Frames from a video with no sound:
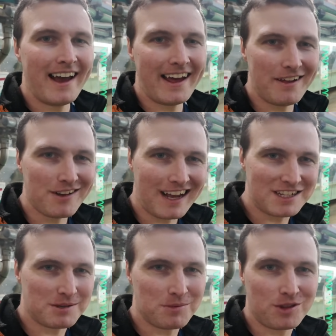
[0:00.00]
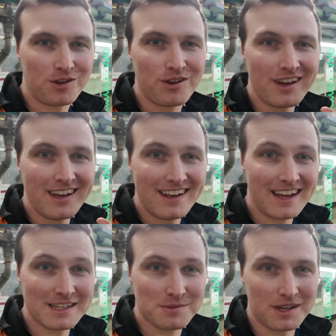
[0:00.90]
and I will catch up with you
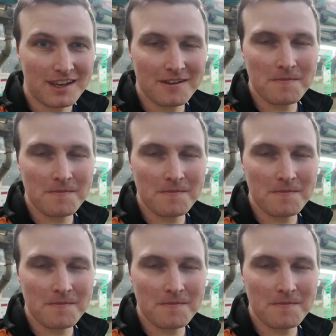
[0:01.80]
next week.